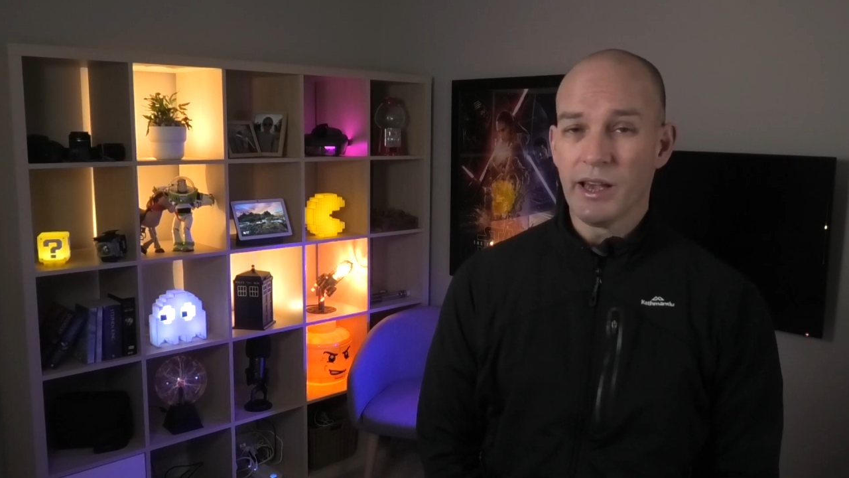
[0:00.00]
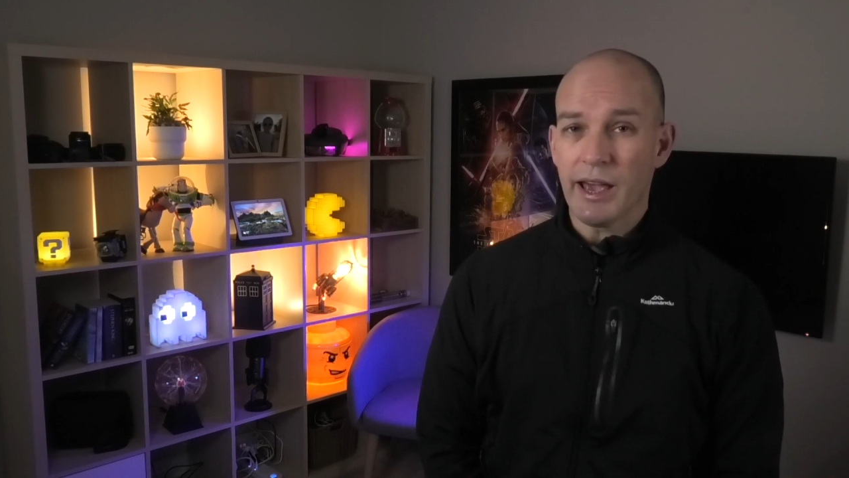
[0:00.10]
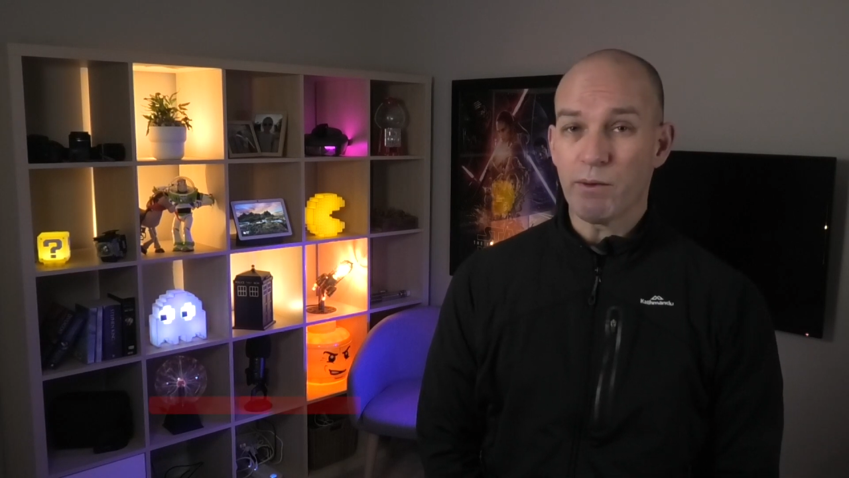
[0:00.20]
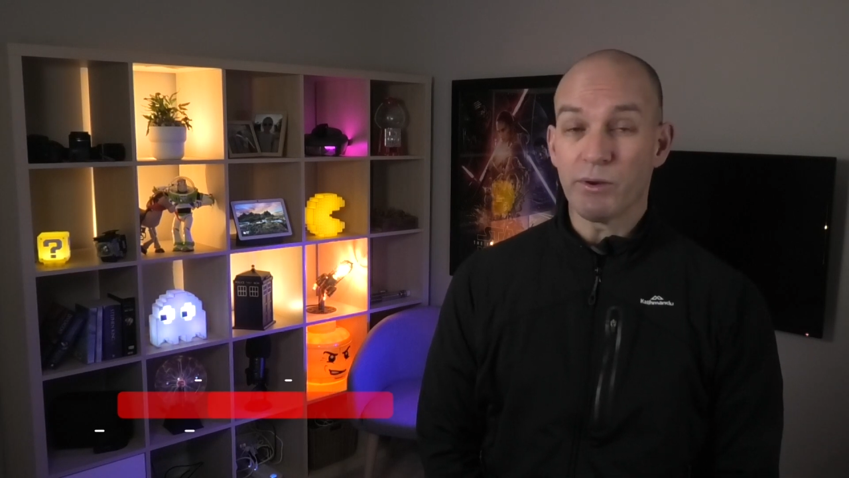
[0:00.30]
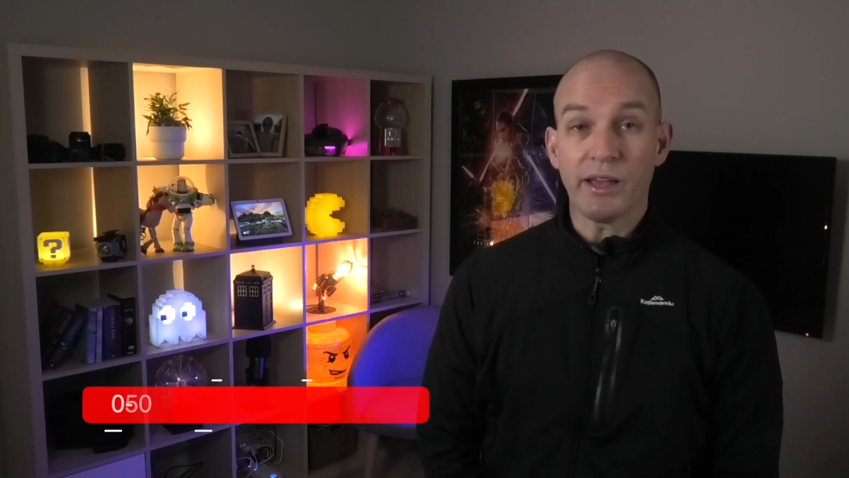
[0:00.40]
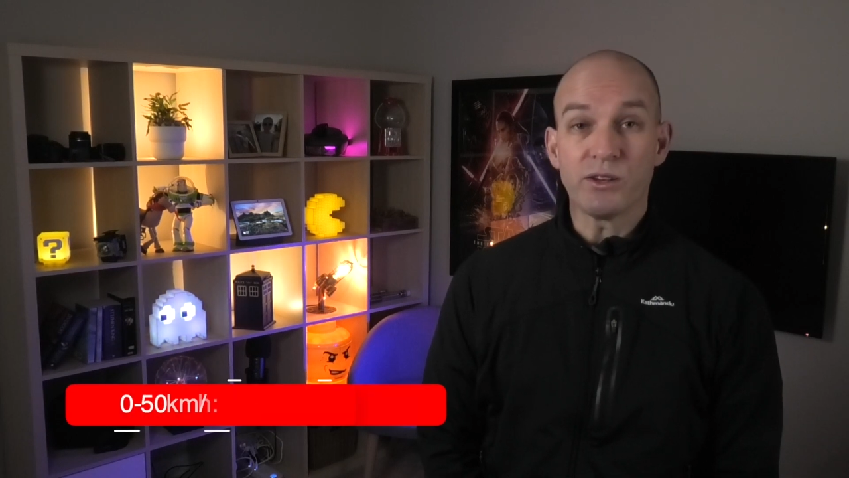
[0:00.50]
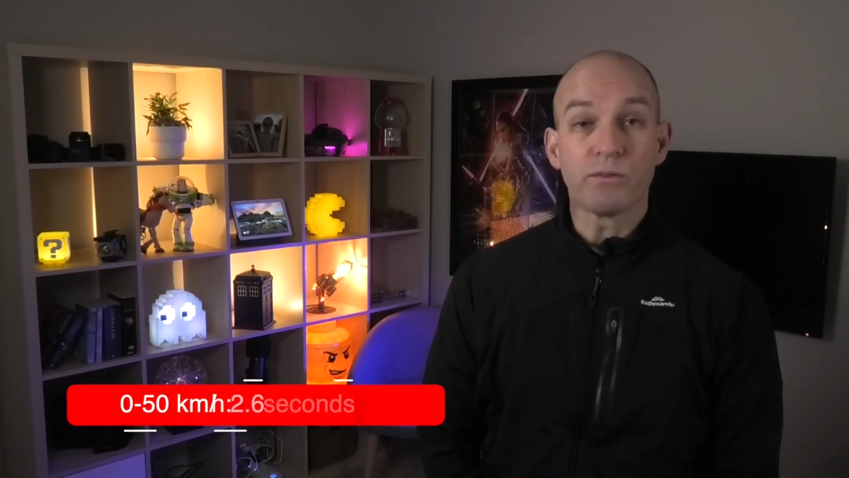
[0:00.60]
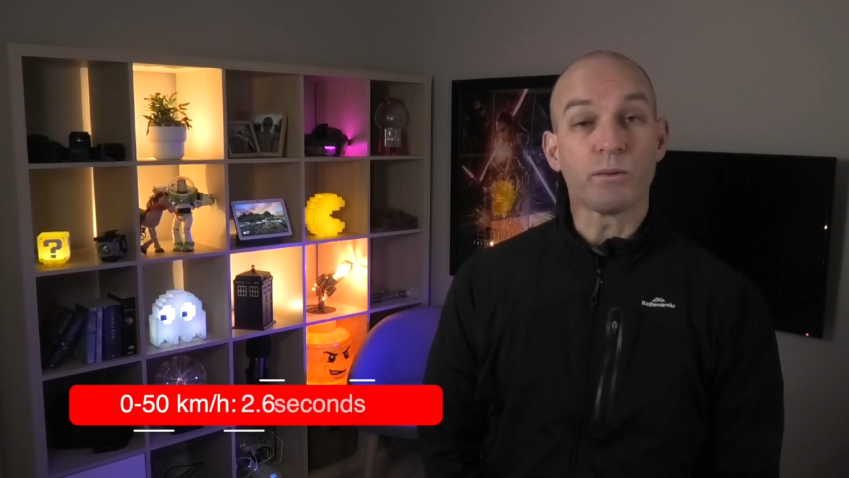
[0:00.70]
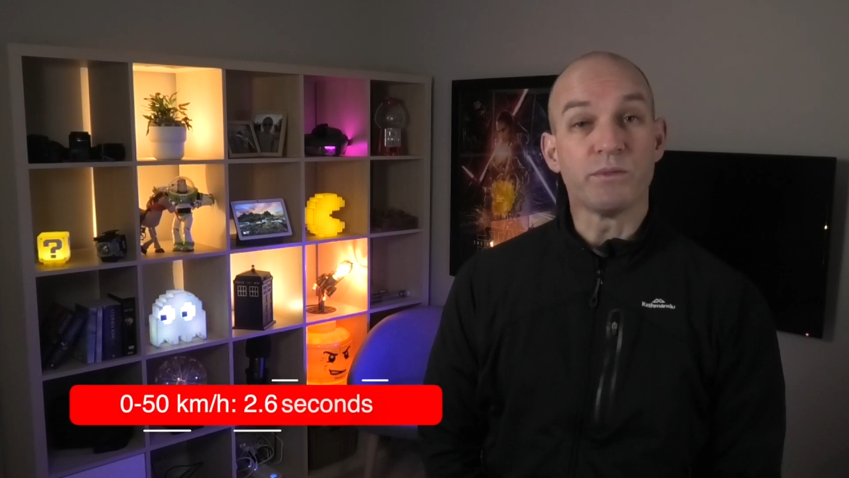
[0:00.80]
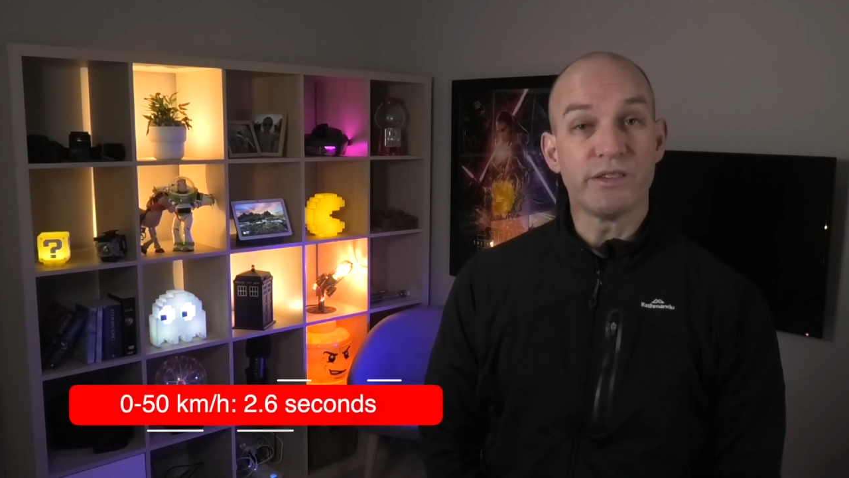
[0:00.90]
and will get you
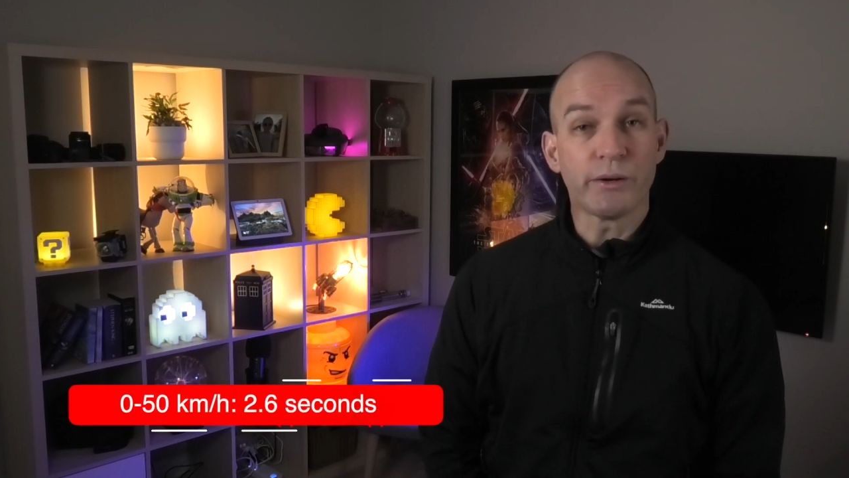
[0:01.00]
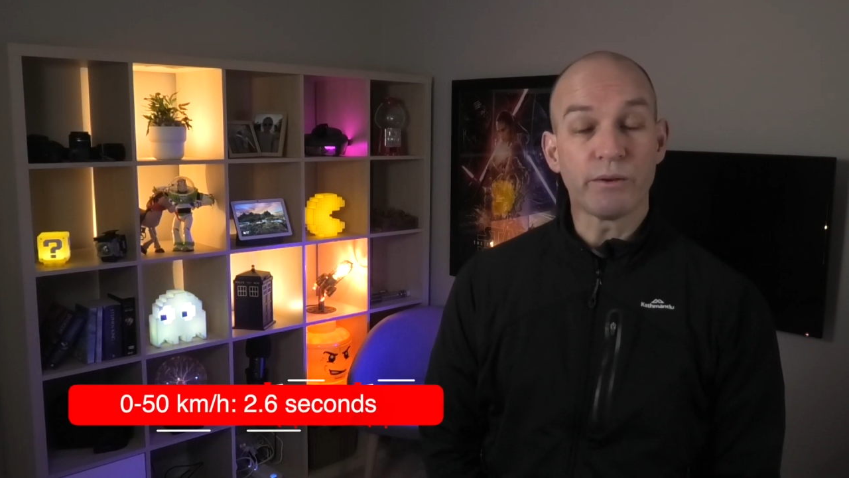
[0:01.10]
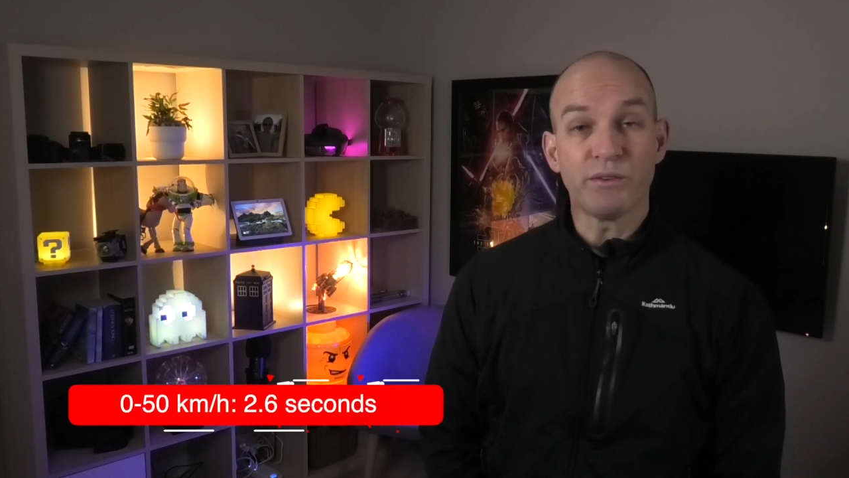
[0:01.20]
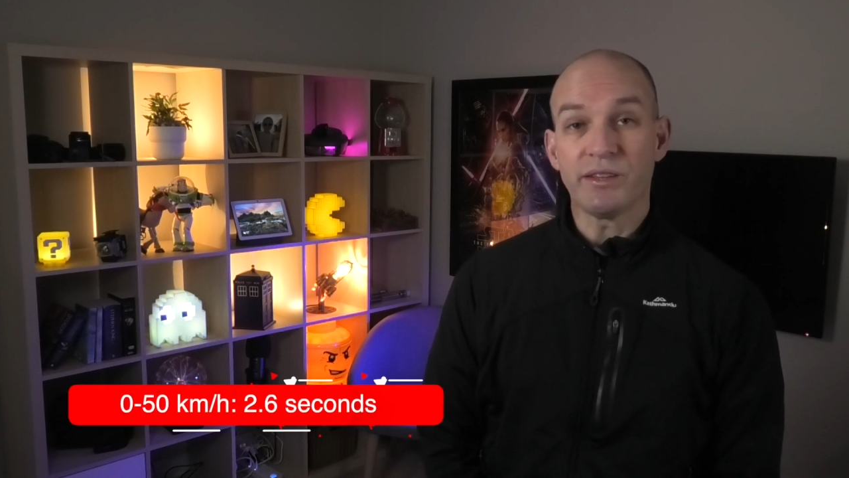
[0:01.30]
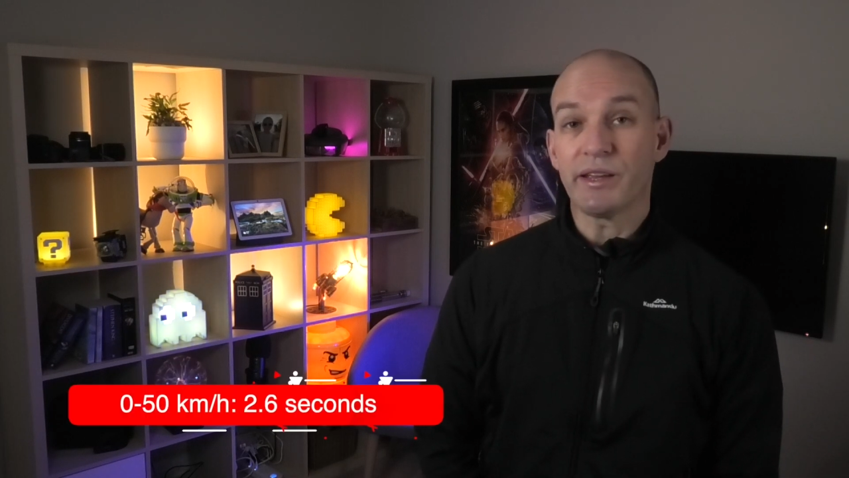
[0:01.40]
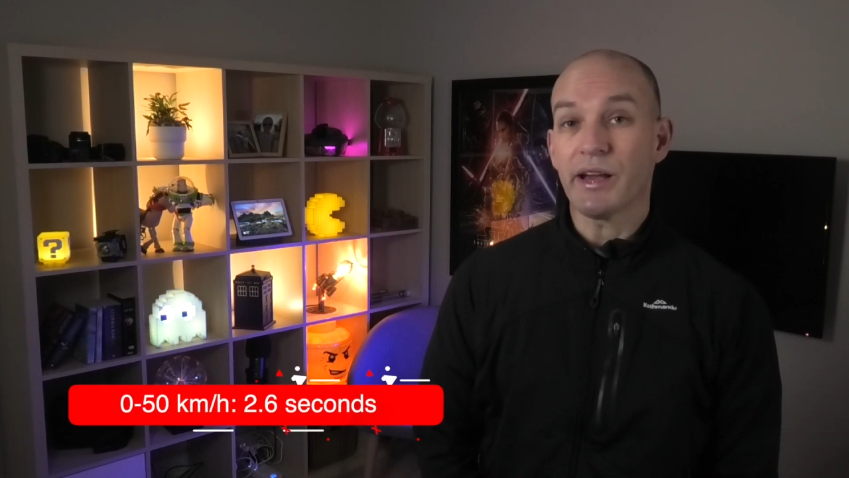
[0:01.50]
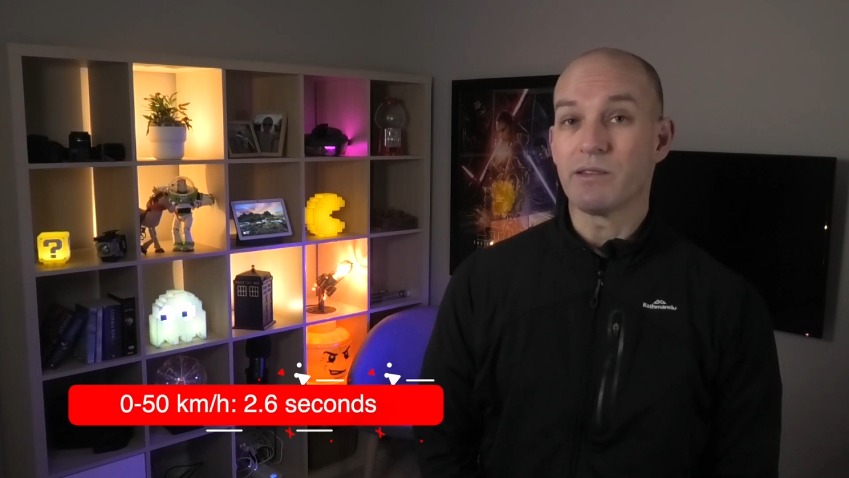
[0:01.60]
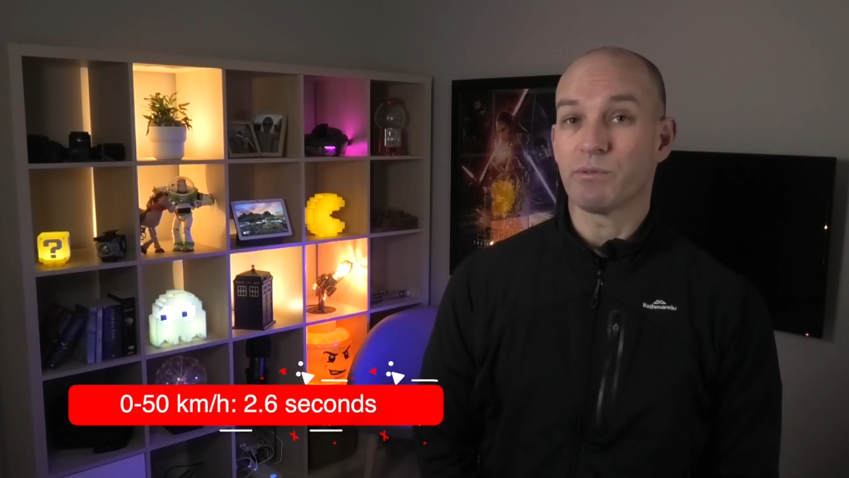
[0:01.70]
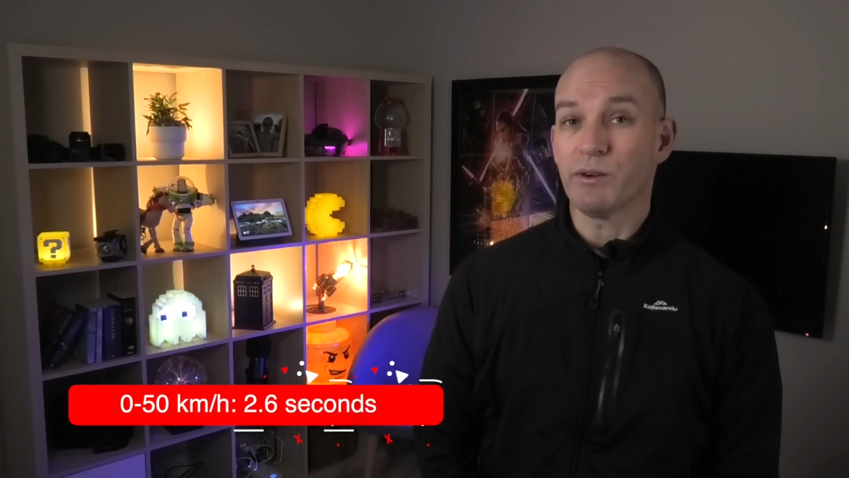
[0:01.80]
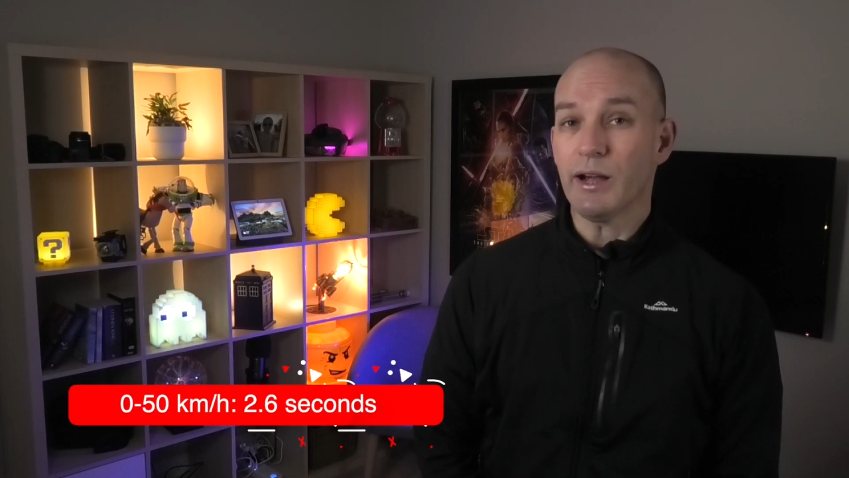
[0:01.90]
from 0 to 50 km
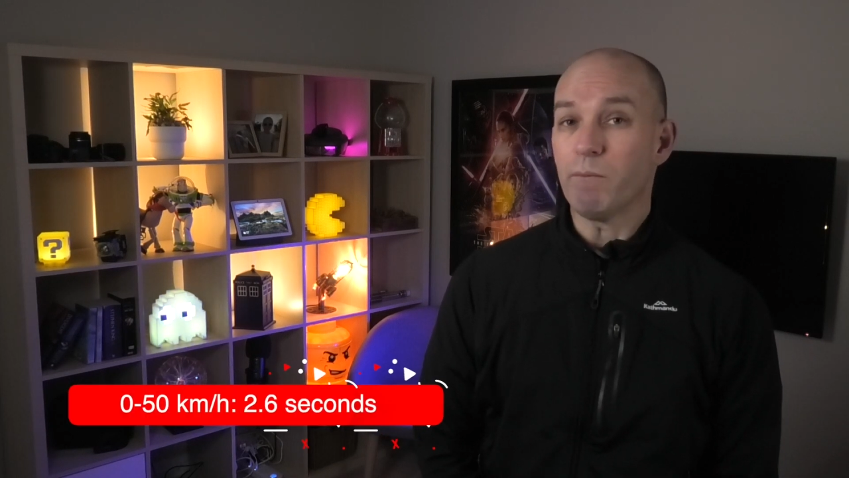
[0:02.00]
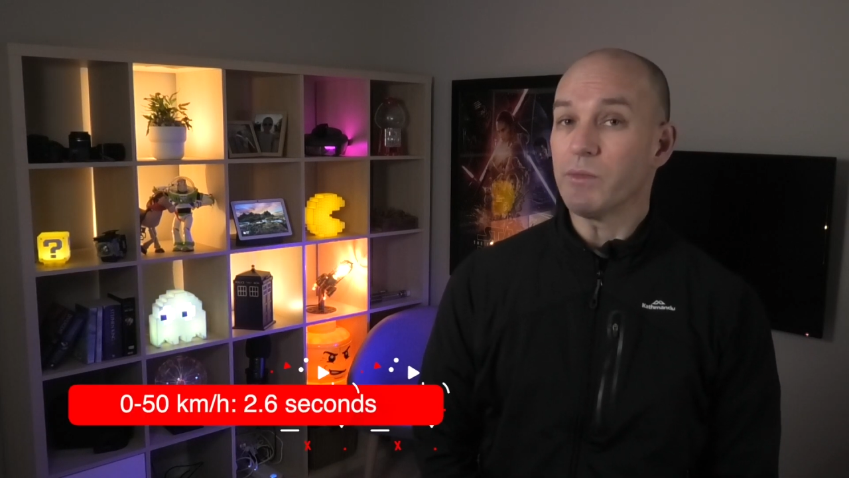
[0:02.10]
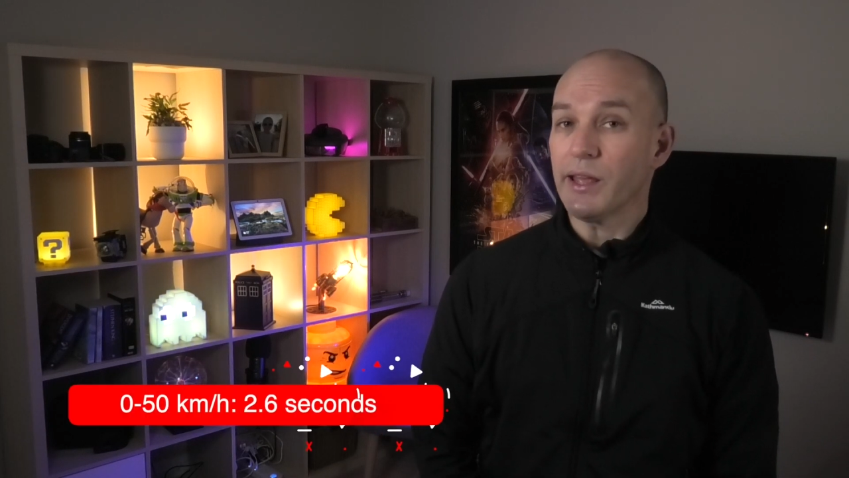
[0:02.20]
per hour